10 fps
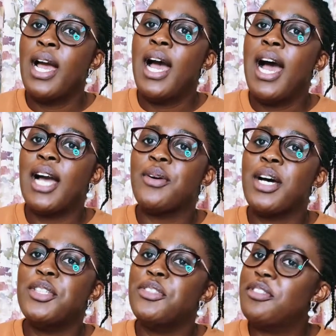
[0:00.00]
and go
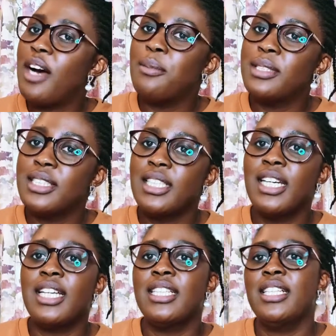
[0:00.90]
and do pharmacy,
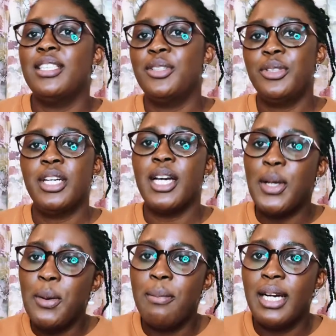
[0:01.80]
and then you can
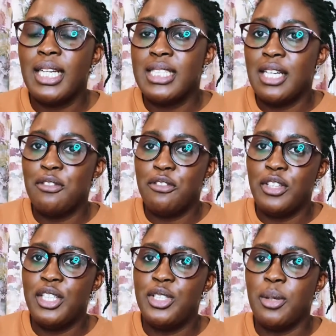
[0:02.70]
come back later and
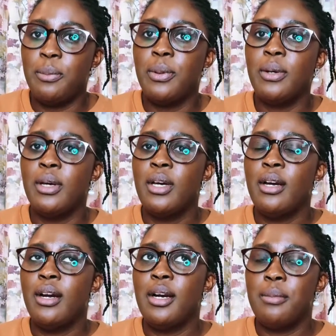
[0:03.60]
finish up.
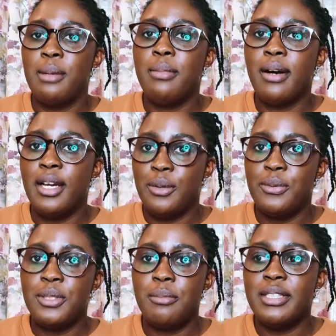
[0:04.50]
I know
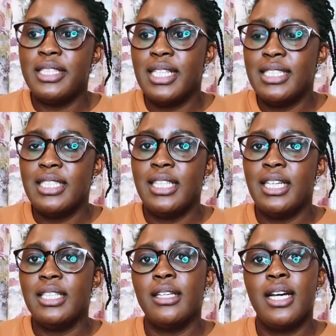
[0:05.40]
somebody that did it
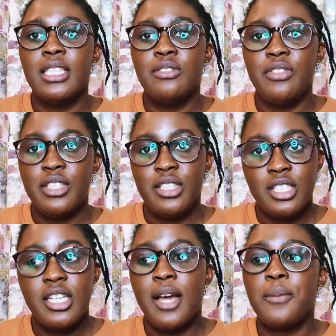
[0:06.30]
and has finished
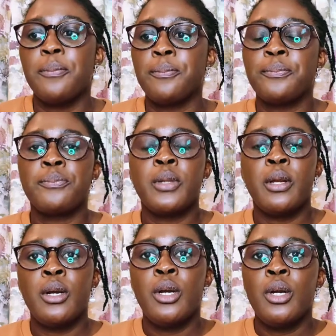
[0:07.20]
now.
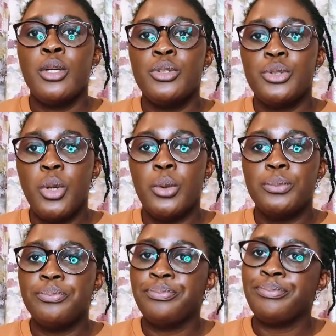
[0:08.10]
So
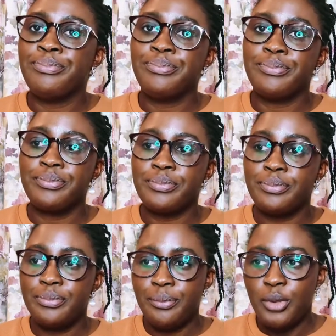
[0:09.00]

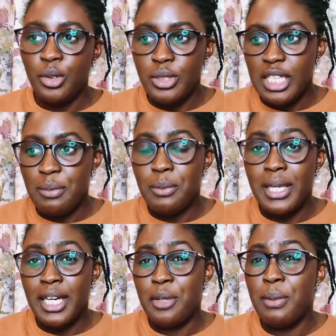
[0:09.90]
those are the people that
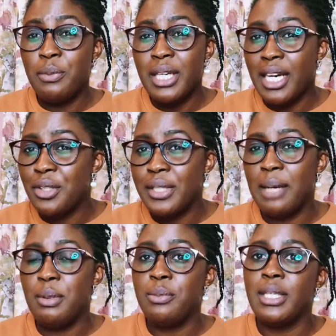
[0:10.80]
can. The people that cannot do it are
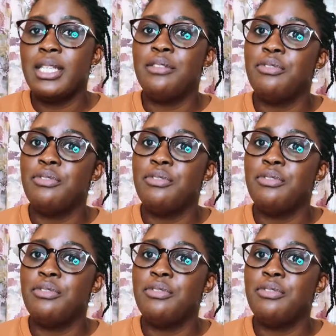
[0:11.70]
people that they've